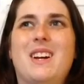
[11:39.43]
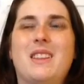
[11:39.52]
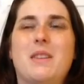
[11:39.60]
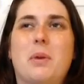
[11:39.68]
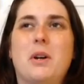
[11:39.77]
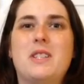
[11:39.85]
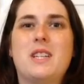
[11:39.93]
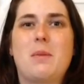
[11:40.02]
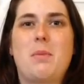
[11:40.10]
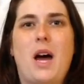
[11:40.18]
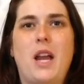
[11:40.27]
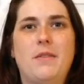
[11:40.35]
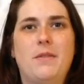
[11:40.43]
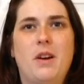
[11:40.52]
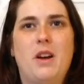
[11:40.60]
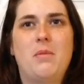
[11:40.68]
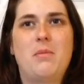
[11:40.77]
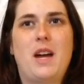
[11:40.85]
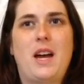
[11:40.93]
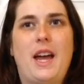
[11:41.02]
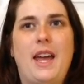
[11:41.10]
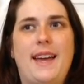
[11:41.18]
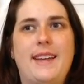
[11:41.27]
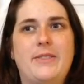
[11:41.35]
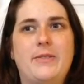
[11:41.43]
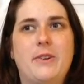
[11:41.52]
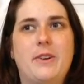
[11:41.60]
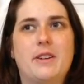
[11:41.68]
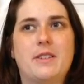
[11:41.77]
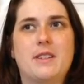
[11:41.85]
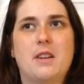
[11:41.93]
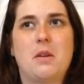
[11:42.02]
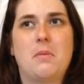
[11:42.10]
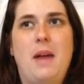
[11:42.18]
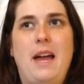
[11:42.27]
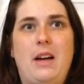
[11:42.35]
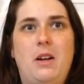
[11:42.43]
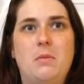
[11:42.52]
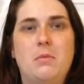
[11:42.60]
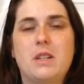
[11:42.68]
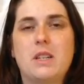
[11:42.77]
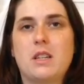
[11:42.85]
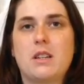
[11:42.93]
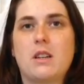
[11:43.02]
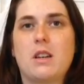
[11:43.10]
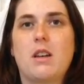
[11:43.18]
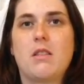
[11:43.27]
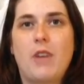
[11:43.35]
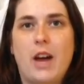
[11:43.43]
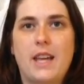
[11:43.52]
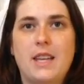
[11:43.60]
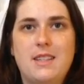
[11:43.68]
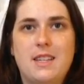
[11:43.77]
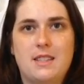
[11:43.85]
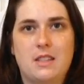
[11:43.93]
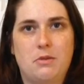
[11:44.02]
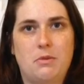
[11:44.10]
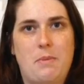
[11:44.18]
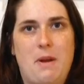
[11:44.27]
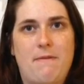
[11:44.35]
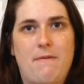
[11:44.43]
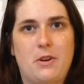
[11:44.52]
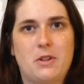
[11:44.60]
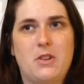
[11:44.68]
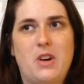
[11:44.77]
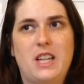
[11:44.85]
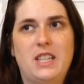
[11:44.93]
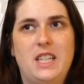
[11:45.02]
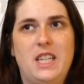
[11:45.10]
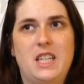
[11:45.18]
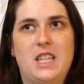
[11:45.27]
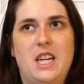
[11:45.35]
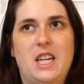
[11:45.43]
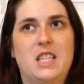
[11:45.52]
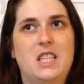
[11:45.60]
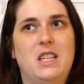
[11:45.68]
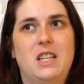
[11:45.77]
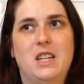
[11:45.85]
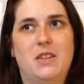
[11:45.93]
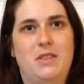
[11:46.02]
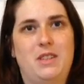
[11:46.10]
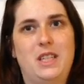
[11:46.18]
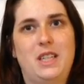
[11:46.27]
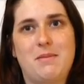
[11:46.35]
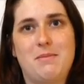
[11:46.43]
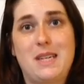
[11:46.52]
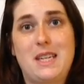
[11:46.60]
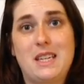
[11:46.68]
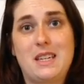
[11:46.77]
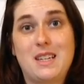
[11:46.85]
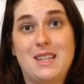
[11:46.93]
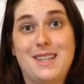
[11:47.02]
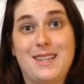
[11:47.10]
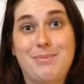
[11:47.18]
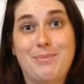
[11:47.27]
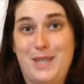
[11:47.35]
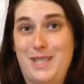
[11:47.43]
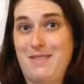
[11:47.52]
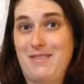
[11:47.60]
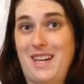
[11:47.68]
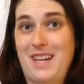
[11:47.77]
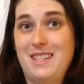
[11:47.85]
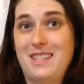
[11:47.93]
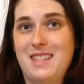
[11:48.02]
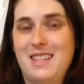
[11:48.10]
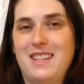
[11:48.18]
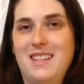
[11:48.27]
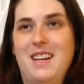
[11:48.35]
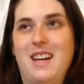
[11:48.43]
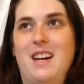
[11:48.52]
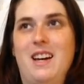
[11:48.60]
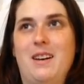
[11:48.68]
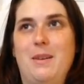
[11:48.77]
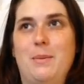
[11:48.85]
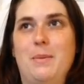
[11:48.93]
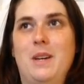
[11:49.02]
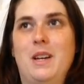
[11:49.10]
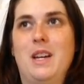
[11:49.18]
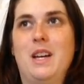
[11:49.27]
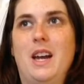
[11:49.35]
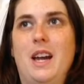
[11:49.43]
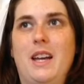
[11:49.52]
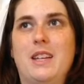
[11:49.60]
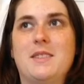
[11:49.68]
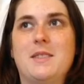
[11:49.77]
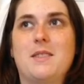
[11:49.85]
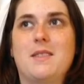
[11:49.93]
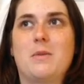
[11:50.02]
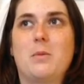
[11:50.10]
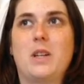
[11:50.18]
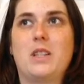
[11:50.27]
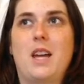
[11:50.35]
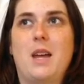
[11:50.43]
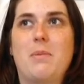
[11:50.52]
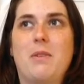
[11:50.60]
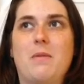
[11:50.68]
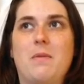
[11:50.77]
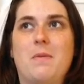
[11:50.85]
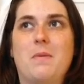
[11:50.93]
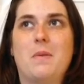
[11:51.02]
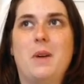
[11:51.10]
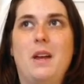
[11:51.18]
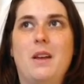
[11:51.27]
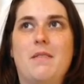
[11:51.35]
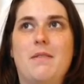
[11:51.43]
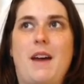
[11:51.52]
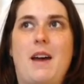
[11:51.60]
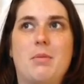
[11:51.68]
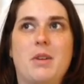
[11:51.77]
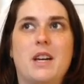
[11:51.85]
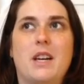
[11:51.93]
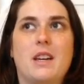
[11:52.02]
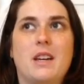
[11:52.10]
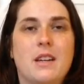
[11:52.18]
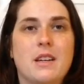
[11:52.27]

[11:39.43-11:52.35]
the person I bought it from, I asked for some help, like advice, because it's my first cross stitch, and she didn't really give me much advice. I asked what type of fabric